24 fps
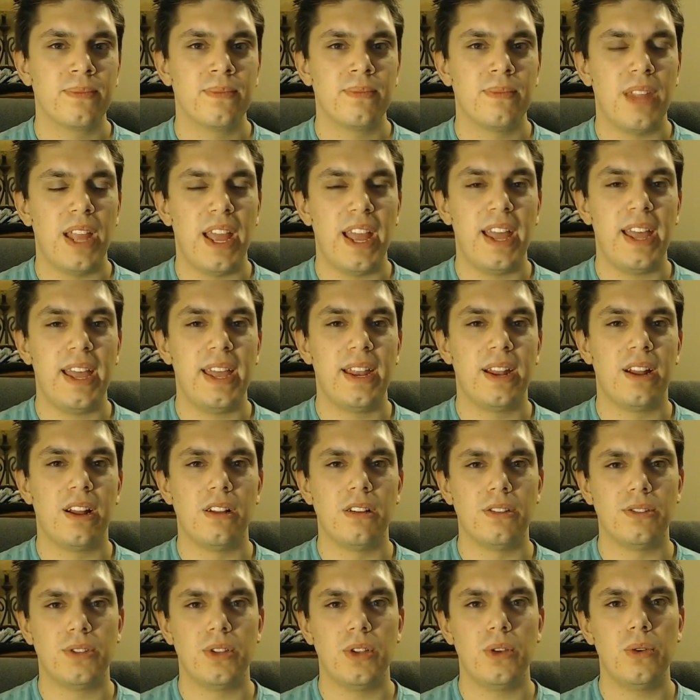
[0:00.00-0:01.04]
And
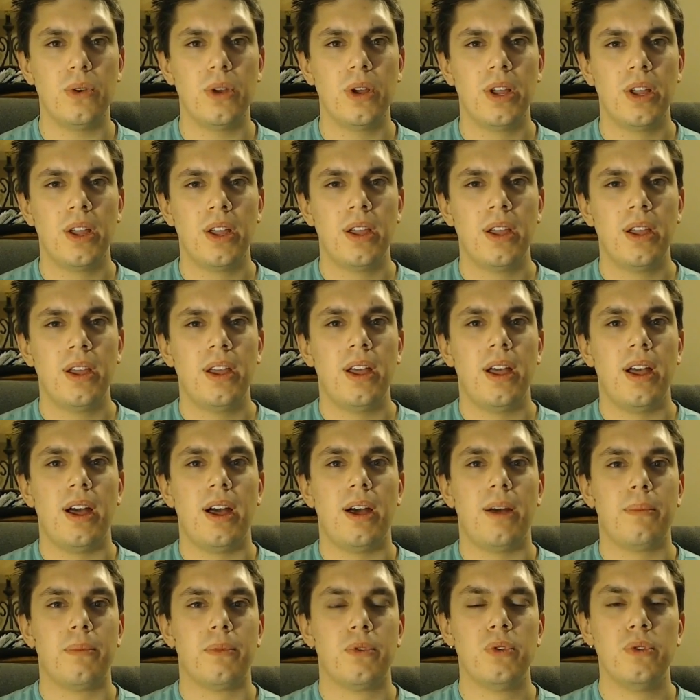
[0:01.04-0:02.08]
also,
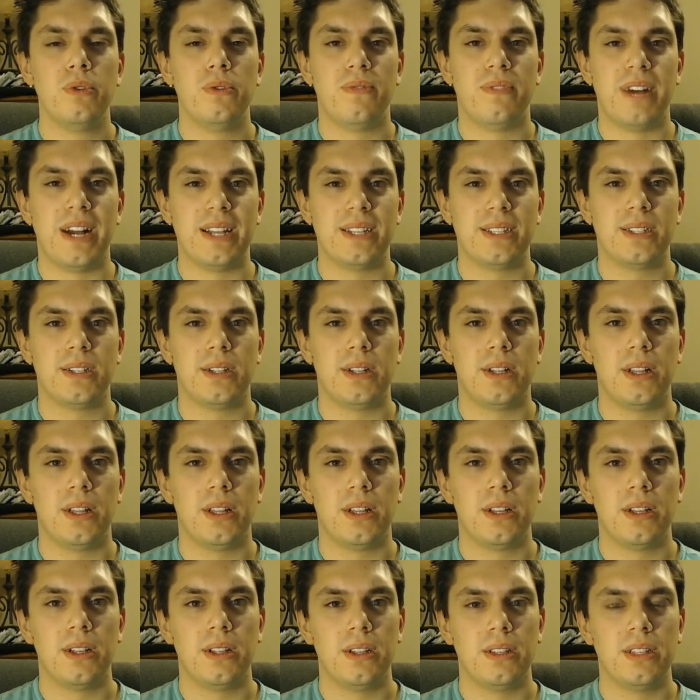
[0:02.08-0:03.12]
Root Fossil
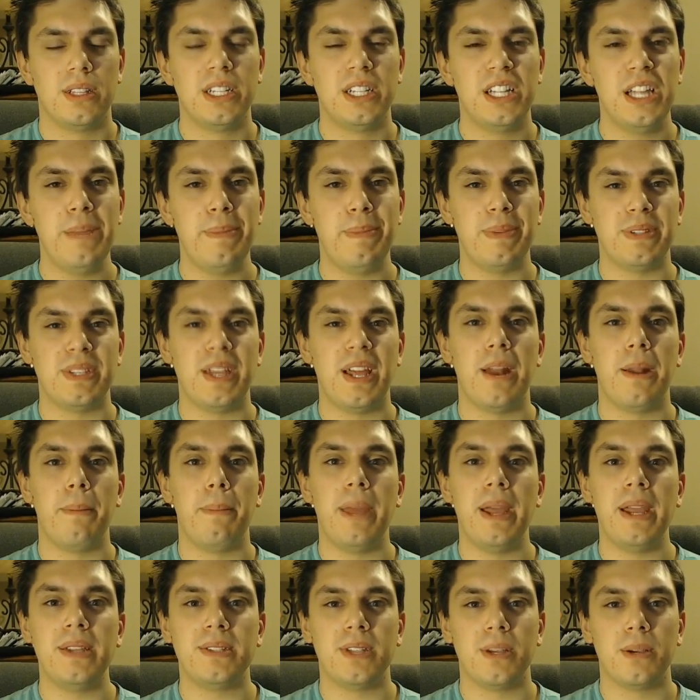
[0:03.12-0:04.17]
Lileep is not a
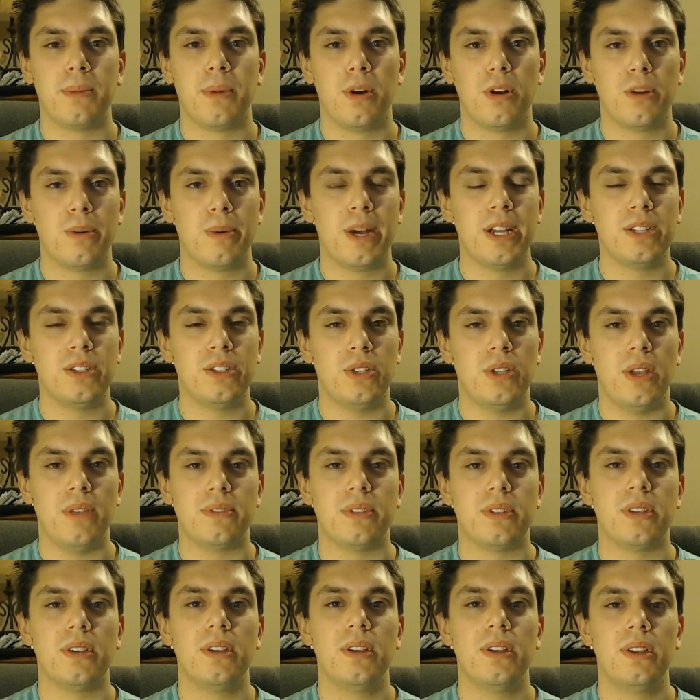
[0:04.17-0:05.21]
basic Pokemon, so you have
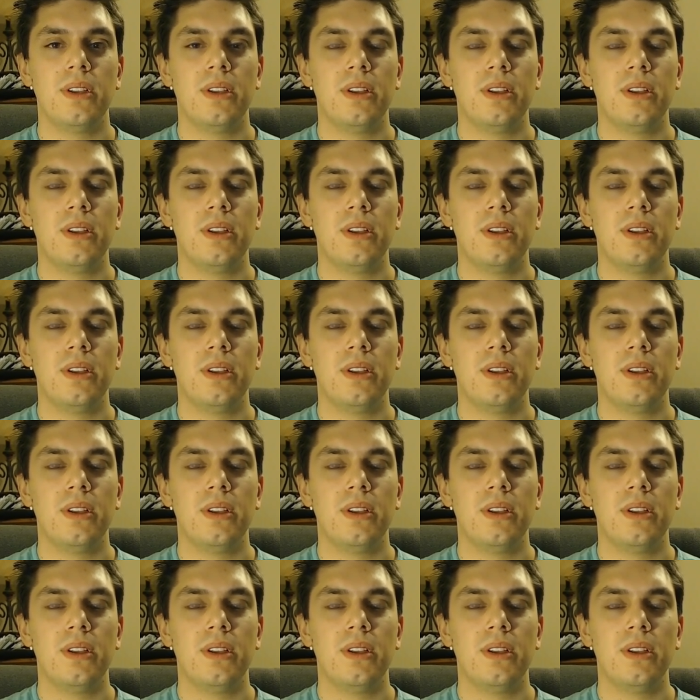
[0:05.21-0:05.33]
to